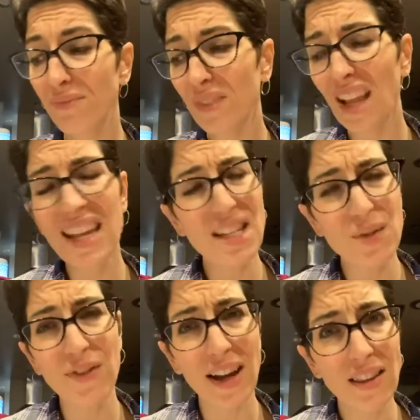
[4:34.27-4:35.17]
and to
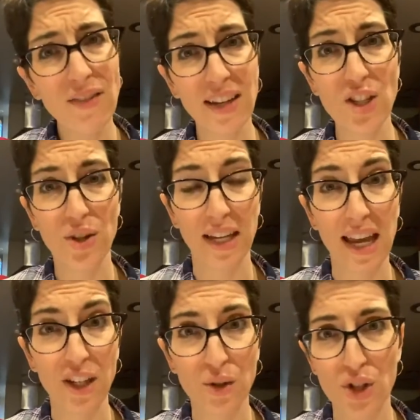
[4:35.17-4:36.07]
find the victory
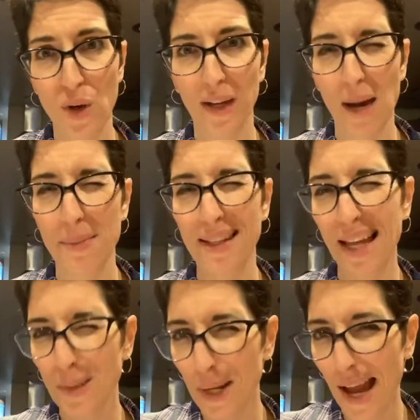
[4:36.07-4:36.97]
in you showing up. And
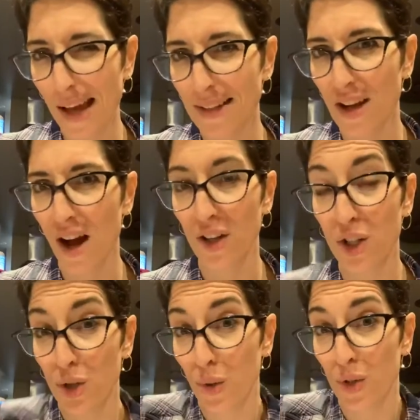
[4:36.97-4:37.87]
that's what I had to
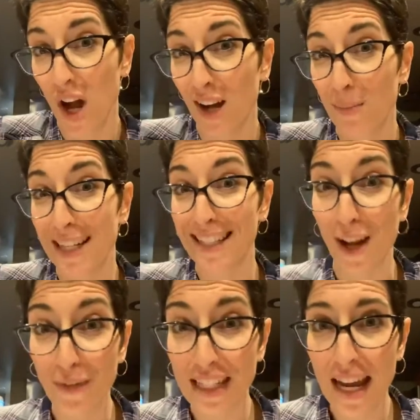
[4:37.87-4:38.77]
truth talk
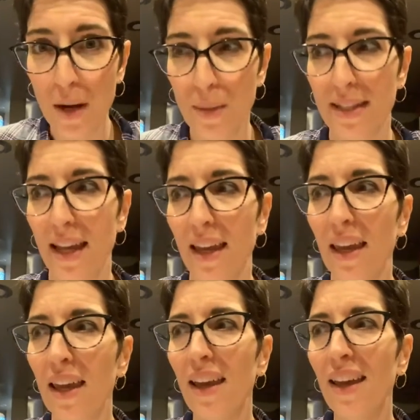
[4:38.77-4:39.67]
myself today, was like,
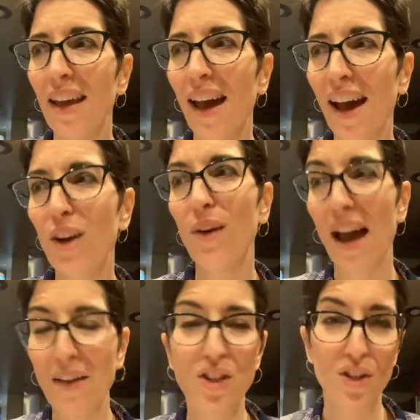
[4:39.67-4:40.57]
I don't
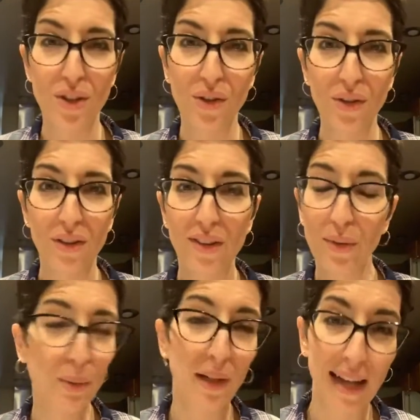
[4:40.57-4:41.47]
have to do
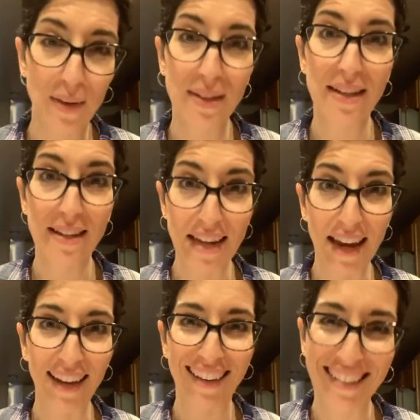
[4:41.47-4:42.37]
3 workouts in a
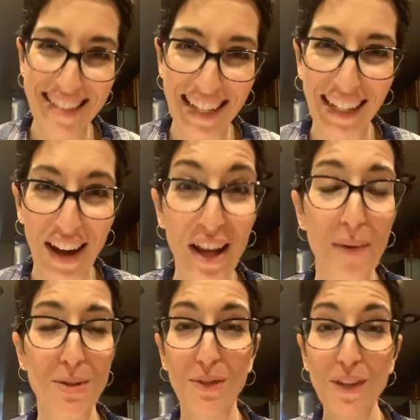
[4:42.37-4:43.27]
day to get caught
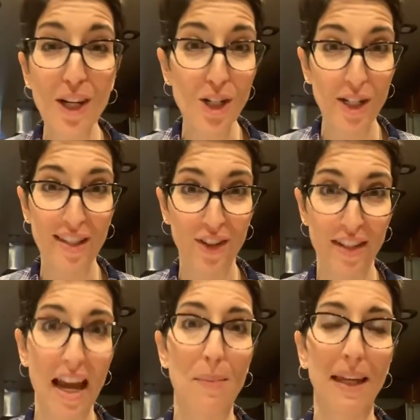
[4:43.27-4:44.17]
up, to finish at a certain
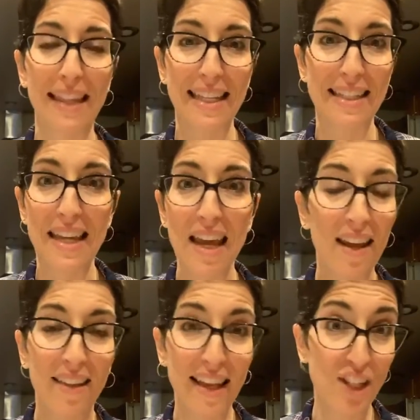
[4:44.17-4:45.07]
time. Like,
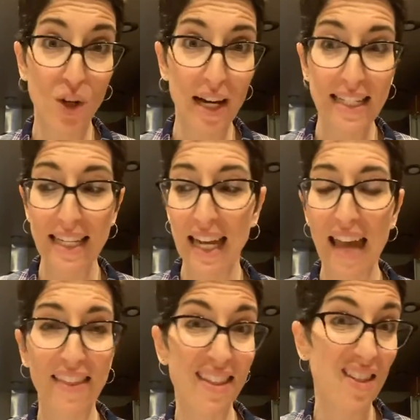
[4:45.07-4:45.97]
that's crazy,
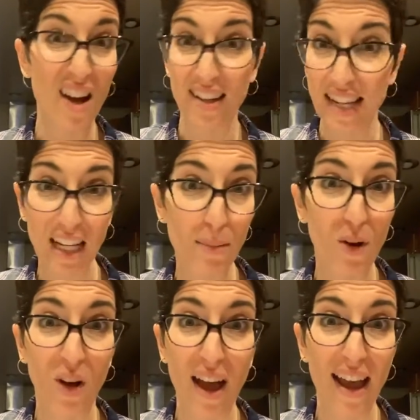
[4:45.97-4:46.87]
and that's not
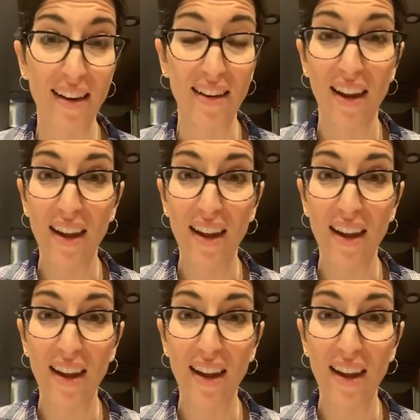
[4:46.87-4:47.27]
attainable, and